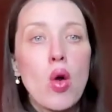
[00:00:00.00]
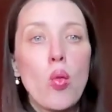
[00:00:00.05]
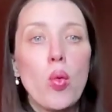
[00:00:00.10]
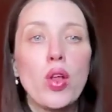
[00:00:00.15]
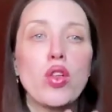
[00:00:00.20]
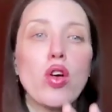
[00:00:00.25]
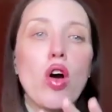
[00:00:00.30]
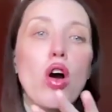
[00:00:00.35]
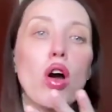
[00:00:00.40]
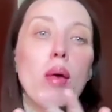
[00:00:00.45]

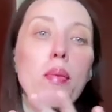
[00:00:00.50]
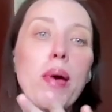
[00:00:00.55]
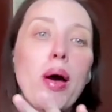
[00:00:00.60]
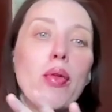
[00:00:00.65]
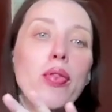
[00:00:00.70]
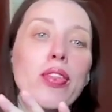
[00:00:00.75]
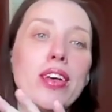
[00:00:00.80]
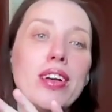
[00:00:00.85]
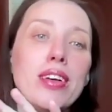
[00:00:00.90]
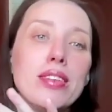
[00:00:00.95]
We talk
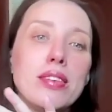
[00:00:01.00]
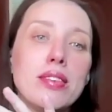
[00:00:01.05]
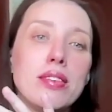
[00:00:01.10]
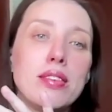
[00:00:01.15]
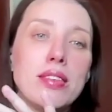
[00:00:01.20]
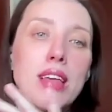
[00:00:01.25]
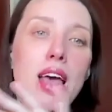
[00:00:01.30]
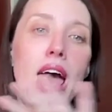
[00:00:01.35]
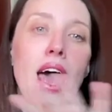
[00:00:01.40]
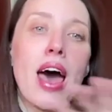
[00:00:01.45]
about
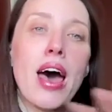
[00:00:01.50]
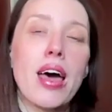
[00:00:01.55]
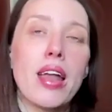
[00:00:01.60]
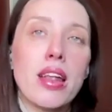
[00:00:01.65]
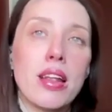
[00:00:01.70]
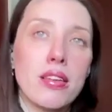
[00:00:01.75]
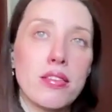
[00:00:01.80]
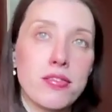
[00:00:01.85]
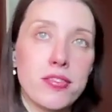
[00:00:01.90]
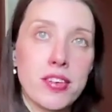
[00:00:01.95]
this ad
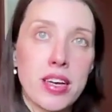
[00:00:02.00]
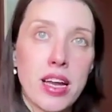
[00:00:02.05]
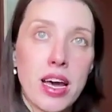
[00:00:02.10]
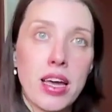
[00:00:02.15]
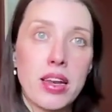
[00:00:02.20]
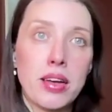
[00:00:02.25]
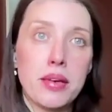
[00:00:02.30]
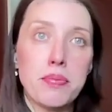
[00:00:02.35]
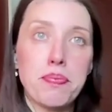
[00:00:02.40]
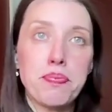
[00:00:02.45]

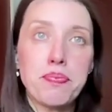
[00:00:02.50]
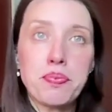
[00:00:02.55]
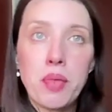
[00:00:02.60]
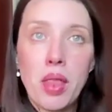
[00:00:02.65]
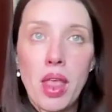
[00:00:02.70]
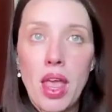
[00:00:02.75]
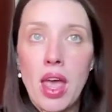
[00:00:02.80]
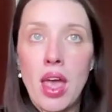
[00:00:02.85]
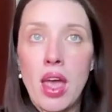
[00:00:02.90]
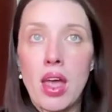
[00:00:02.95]
infinitum
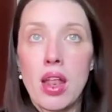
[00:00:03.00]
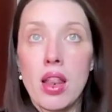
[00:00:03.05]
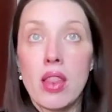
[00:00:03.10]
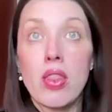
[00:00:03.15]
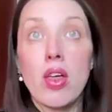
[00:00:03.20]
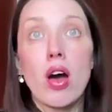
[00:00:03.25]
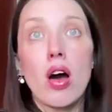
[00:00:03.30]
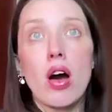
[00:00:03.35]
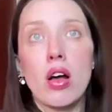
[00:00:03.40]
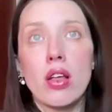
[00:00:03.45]
in
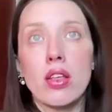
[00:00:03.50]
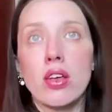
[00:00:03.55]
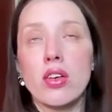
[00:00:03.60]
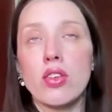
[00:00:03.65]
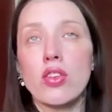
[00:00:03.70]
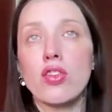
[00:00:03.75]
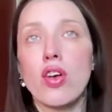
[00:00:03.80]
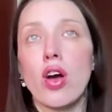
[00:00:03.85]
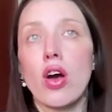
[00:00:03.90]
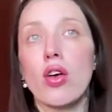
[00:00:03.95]
the
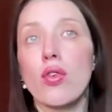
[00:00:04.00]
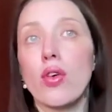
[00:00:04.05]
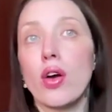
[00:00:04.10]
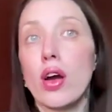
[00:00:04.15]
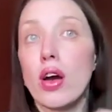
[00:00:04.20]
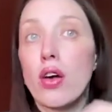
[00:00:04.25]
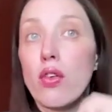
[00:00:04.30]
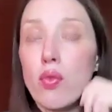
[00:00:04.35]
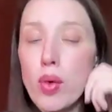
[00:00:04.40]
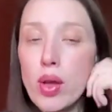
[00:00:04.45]
Anya
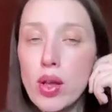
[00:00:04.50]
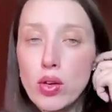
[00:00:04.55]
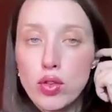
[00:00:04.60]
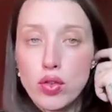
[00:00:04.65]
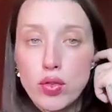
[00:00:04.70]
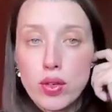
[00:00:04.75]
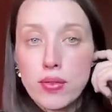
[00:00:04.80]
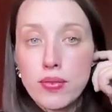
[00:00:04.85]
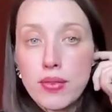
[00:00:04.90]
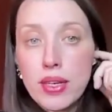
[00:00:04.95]
chakra of
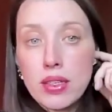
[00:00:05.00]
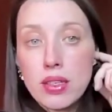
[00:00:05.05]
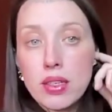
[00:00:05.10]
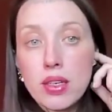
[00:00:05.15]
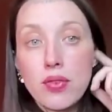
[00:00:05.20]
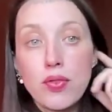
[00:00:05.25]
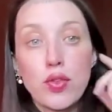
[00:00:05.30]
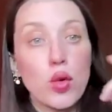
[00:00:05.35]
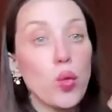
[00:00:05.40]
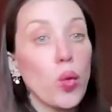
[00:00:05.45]
Wheels
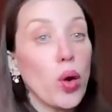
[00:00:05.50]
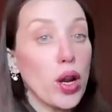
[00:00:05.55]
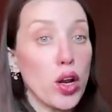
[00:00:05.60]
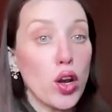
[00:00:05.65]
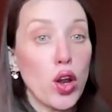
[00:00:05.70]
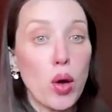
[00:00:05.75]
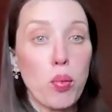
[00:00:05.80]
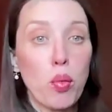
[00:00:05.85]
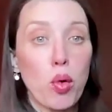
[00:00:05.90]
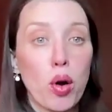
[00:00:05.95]
Reinvented. If you want to
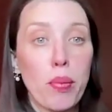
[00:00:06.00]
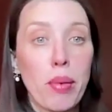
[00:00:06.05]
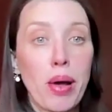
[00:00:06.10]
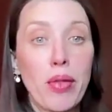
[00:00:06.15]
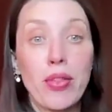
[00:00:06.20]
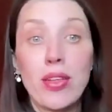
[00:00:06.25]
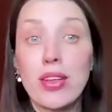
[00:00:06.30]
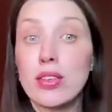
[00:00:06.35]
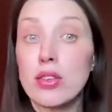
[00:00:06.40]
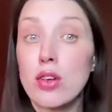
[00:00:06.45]
know more
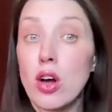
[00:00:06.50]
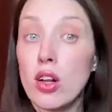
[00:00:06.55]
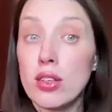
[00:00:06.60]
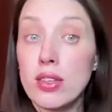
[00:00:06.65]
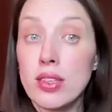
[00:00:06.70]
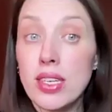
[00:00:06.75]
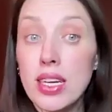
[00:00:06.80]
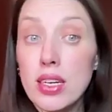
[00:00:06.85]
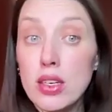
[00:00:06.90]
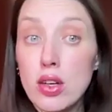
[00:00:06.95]
about this
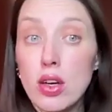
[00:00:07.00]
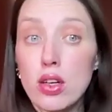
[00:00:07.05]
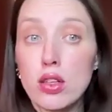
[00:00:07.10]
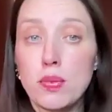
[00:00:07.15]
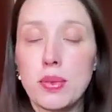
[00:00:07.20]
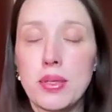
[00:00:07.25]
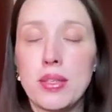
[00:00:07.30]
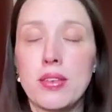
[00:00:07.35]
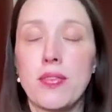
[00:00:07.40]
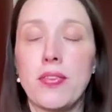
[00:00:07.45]
on TikTok
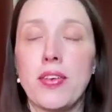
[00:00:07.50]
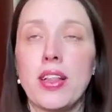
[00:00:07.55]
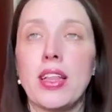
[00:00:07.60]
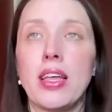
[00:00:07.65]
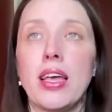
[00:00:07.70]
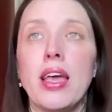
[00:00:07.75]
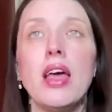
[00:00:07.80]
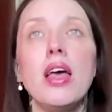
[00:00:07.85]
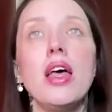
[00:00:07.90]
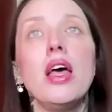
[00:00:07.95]

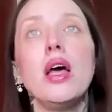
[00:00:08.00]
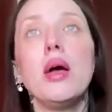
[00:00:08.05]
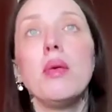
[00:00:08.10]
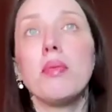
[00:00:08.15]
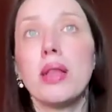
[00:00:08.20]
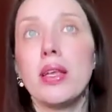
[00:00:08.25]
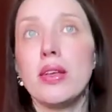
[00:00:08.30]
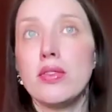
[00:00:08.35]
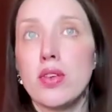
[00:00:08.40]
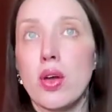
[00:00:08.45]
specifically,
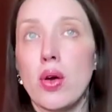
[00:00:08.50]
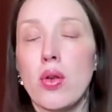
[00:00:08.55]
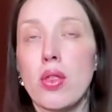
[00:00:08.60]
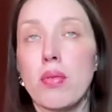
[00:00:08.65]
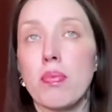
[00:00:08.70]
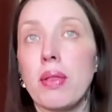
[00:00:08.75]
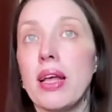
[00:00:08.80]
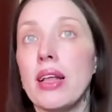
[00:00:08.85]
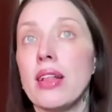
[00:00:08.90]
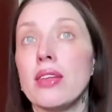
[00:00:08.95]
please go to
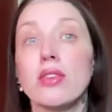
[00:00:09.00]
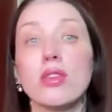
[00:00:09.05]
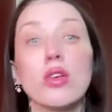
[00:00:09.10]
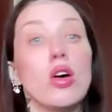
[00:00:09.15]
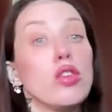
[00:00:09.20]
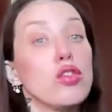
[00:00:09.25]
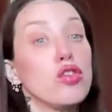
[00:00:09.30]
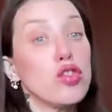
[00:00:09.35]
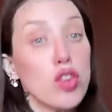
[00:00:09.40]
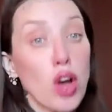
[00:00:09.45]
the playlist
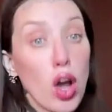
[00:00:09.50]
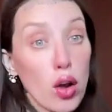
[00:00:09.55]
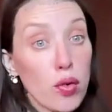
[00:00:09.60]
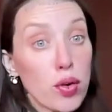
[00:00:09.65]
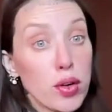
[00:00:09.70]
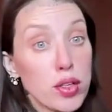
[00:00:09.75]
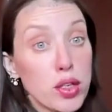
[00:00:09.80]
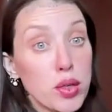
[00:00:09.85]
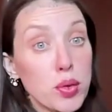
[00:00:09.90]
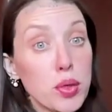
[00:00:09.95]
called
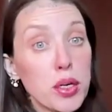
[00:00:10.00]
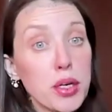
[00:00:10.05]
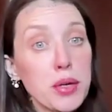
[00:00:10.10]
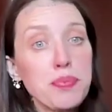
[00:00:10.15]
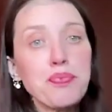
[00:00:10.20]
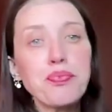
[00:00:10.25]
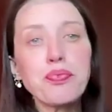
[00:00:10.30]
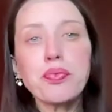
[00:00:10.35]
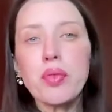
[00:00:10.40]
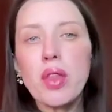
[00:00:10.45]
Chakra
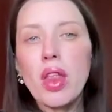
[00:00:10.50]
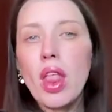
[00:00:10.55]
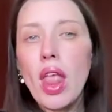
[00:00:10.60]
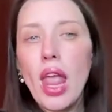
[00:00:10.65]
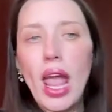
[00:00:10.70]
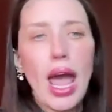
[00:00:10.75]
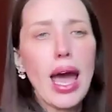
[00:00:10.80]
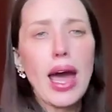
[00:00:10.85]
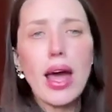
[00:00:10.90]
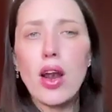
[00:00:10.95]
Tour
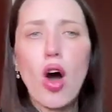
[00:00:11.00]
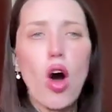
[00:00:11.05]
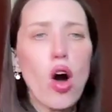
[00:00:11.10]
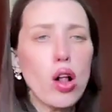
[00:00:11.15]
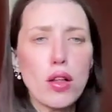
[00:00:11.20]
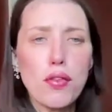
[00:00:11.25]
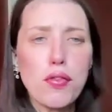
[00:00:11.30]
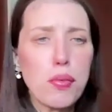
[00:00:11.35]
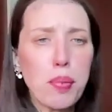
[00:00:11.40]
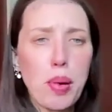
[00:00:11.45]
and
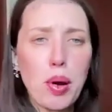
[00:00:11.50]
all of the